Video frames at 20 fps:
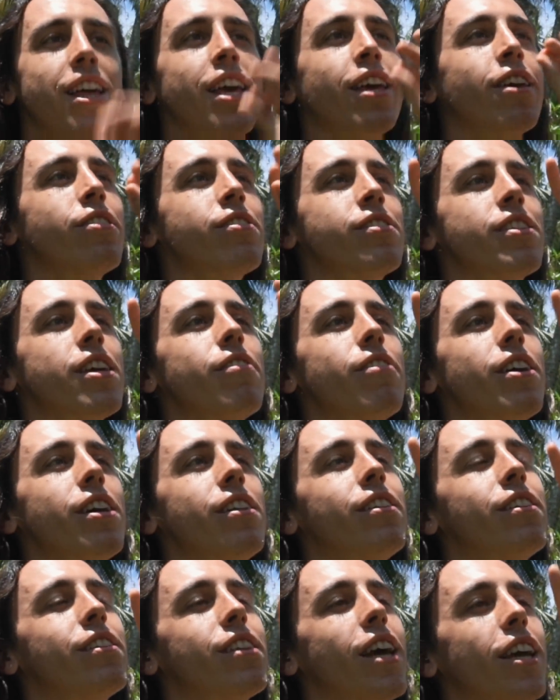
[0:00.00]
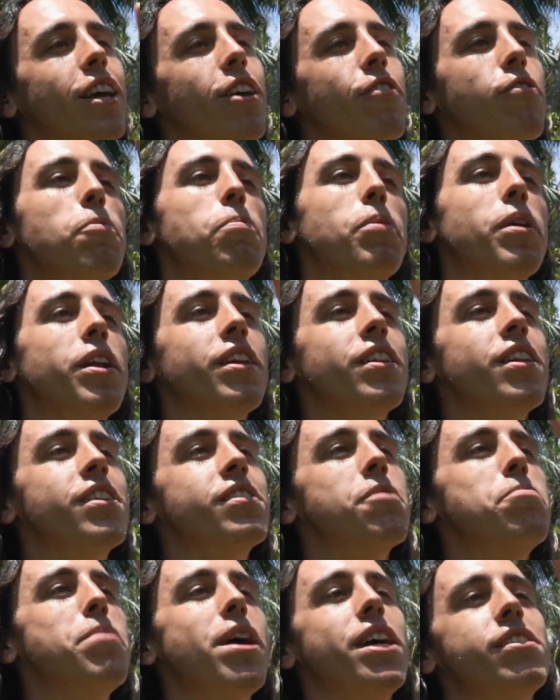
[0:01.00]
Thank you, Steven. Thank you for putting
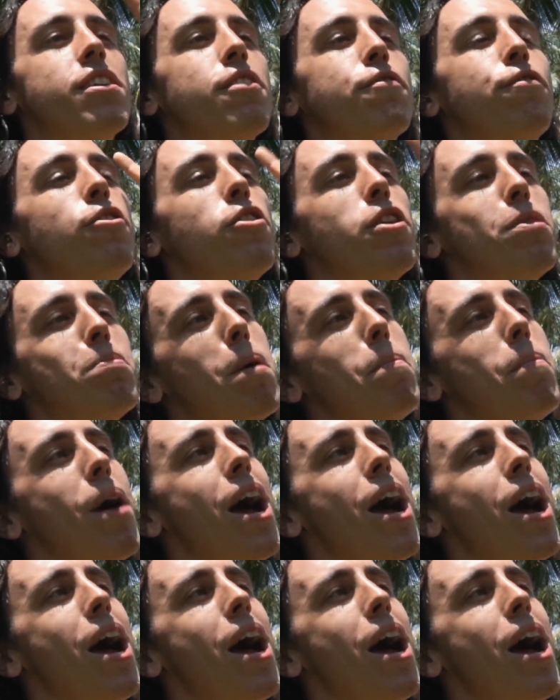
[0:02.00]
this amazing food in my